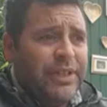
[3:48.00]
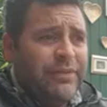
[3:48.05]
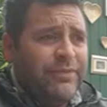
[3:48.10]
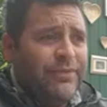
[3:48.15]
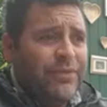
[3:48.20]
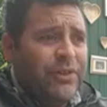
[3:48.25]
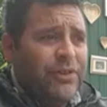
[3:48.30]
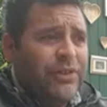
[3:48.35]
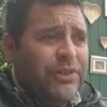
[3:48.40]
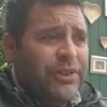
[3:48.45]
in the
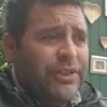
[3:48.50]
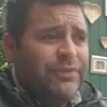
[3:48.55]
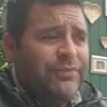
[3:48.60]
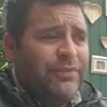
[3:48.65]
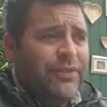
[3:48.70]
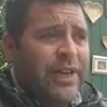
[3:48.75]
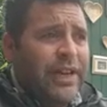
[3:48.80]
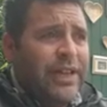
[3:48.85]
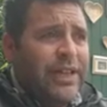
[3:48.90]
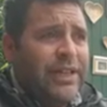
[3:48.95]
forces
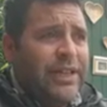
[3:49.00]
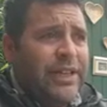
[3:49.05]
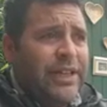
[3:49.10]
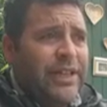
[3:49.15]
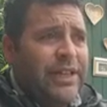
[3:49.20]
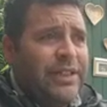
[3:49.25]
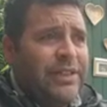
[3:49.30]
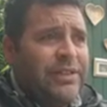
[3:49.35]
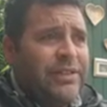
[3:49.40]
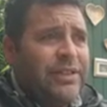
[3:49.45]
for 8
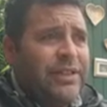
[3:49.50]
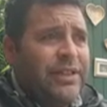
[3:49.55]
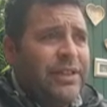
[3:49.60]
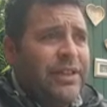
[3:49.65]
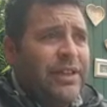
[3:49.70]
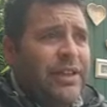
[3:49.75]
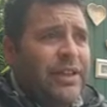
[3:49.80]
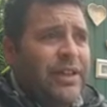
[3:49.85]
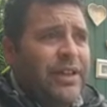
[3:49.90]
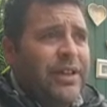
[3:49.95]
years,
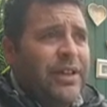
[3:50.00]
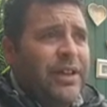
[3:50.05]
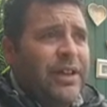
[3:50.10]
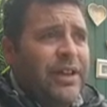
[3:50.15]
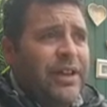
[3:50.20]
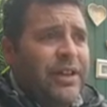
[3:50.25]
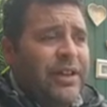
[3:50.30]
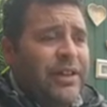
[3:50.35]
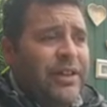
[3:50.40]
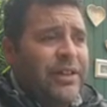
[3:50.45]

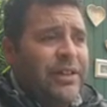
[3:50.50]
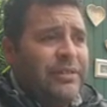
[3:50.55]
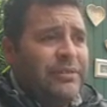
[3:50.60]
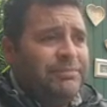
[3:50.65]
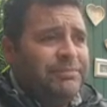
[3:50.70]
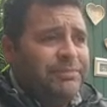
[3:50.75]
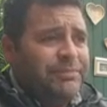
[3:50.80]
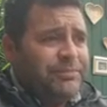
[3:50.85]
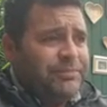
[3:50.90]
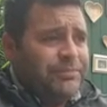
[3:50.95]

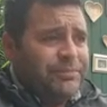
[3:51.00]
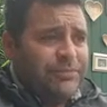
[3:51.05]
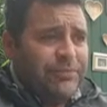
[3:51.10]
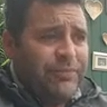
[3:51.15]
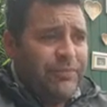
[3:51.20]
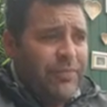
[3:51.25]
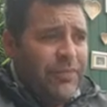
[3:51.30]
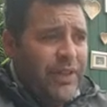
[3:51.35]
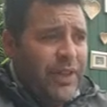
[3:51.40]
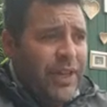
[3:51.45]
and
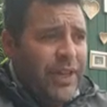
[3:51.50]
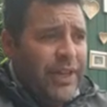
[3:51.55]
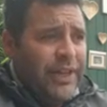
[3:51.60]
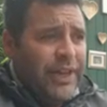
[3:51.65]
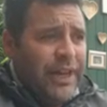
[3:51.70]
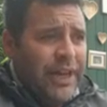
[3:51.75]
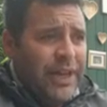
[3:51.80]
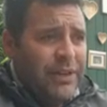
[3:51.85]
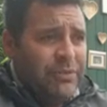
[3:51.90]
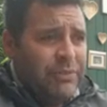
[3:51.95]

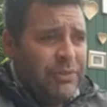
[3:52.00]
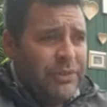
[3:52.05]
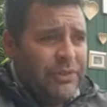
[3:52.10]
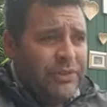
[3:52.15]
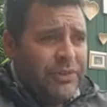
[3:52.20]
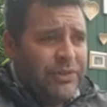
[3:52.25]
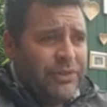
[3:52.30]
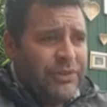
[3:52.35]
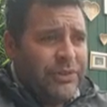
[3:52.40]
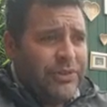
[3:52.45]
I
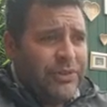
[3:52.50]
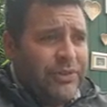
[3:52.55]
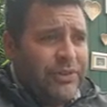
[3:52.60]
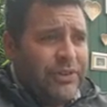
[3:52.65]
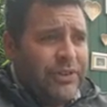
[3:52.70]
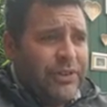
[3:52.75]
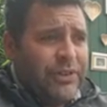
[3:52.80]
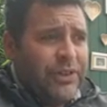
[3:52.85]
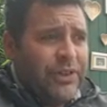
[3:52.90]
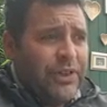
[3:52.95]
wouldn't
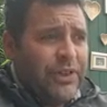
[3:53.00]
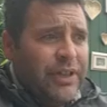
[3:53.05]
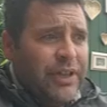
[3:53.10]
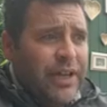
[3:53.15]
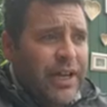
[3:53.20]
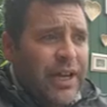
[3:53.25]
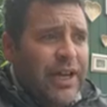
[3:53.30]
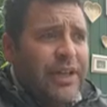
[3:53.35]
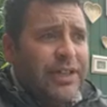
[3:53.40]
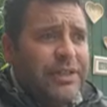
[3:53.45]

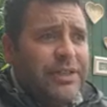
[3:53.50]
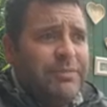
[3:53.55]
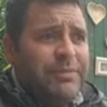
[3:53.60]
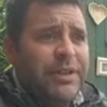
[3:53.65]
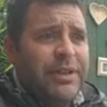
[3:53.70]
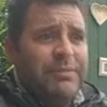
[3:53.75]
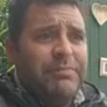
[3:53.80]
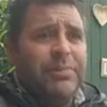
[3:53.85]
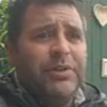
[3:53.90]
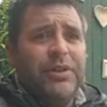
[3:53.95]
like to
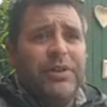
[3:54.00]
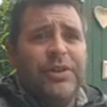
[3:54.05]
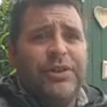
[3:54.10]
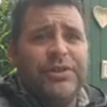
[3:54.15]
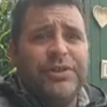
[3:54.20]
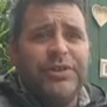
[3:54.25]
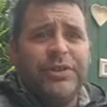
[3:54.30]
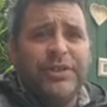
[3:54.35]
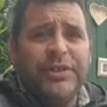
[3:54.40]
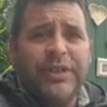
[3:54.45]
be the
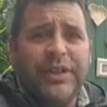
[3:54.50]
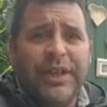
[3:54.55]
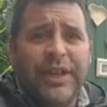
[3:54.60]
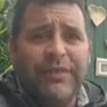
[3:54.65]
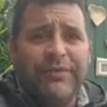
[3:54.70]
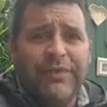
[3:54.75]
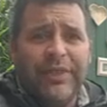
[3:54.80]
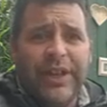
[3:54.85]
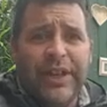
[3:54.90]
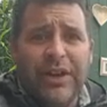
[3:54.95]
person
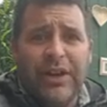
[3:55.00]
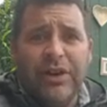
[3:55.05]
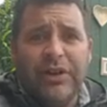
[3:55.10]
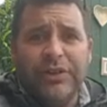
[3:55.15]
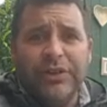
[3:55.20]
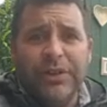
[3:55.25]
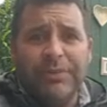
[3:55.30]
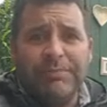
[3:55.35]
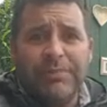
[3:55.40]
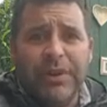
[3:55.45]
if they're
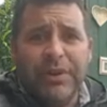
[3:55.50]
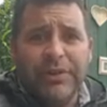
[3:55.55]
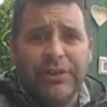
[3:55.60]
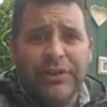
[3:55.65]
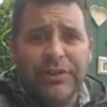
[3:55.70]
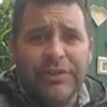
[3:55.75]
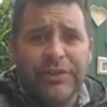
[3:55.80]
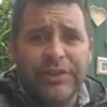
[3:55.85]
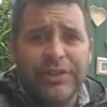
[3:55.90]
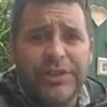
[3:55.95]
called
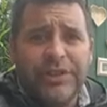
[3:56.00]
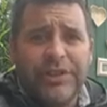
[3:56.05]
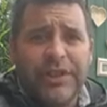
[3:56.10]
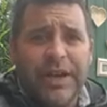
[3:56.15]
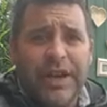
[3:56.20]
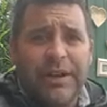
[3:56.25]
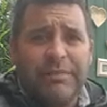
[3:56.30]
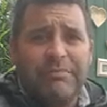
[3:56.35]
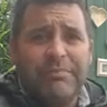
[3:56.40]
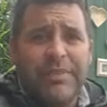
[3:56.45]
upon to
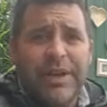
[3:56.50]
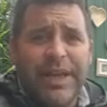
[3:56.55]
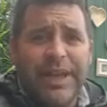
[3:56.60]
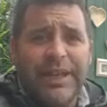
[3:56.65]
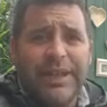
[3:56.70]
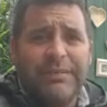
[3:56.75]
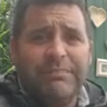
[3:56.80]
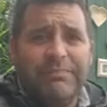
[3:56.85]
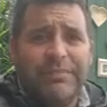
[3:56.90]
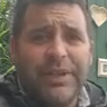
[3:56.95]
start
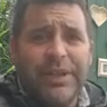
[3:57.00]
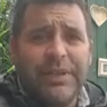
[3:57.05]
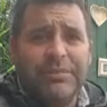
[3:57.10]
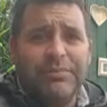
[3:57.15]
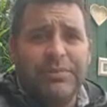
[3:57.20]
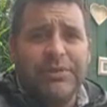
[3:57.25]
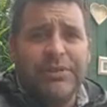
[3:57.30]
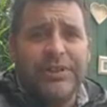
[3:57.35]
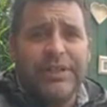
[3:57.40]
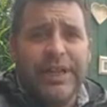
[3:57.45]
making
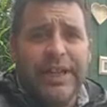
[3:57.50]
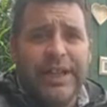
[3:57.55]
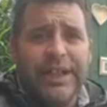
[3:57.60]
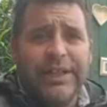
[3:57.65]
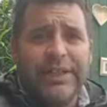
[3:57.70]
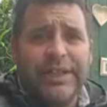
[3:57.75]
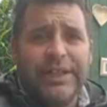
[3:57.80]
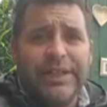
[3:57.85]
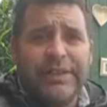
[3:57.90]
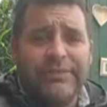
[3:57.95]
people
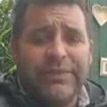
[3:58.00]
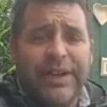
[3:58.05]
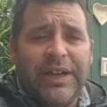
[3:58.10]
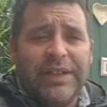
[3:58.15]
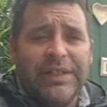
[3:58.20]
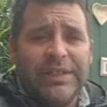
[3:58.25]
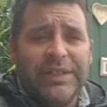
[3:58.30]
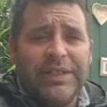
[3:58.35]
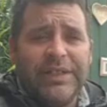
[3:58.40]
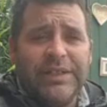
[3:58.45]
take these
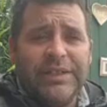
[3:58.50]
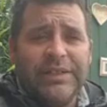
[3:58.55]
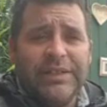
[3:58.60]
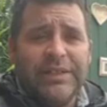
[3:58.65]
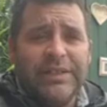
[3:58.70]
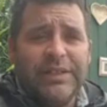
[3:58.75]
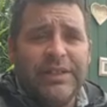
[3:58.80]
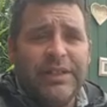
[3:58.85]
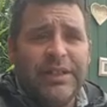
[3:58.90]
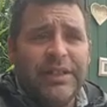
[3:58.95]

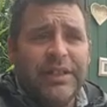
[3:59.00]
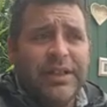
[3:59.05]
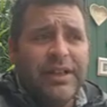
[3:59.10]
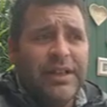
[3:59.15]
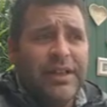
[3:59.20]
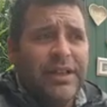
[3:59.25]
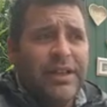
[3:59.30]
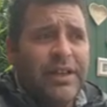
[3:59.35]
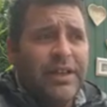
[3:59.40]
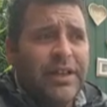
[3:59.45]
vaccines.
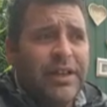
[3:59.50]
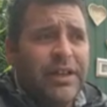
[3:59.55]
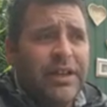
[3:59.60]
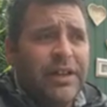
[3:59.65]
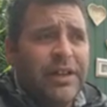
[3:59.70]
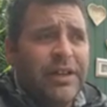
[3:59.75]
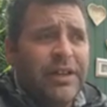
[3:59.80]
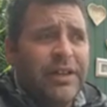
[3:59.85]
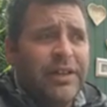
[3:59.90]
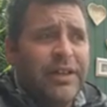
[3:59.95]

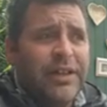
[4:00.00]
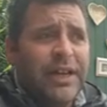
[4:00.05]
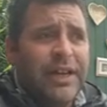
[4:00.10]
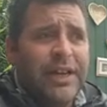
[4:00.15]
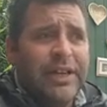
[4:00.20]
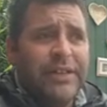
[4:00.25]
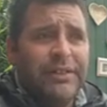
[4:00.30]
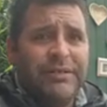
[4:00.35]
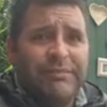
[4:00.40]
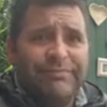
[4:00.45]

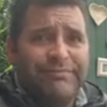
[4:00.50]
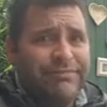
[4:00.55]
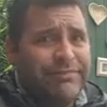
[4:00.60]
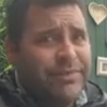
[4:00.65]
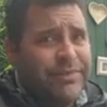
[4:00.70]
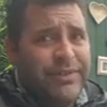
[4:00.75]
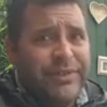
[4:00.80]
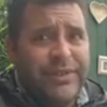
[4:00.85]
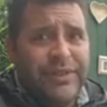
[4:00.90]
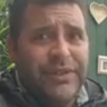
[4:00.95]

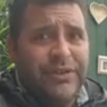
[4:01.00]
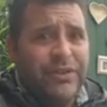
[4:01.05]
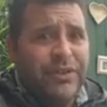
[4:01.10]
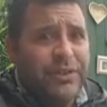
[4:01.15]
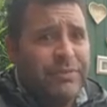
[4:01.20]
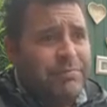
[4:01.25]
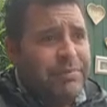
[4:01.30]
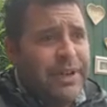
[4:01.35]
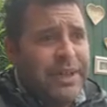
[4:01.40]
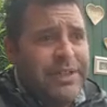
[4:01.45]

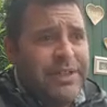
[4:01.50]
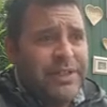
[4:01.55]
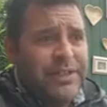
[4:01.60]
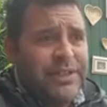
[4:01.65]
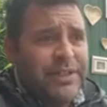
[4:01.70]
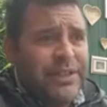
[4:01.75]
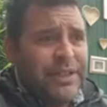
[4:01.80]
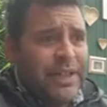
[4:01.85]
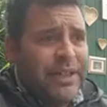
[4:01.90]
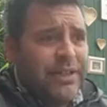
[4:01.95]
The
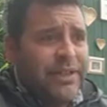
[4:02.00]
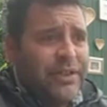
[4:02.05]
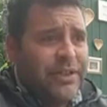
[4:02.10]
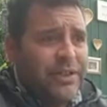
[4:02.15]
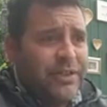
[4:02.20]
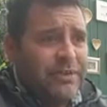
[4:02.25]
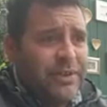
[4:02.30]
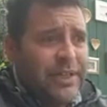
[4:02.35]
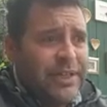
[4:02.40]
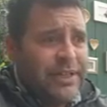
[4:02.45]
president said in
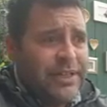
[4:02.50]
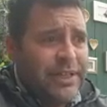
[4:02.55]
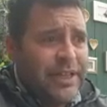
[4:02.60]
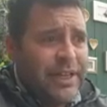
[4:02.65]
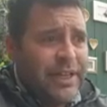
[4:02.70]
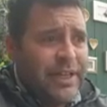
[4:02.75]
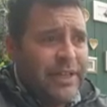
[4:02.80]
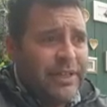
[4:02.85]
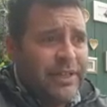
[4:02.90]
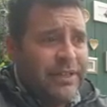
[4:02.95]
the
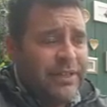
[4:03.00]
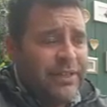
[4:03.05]
USA,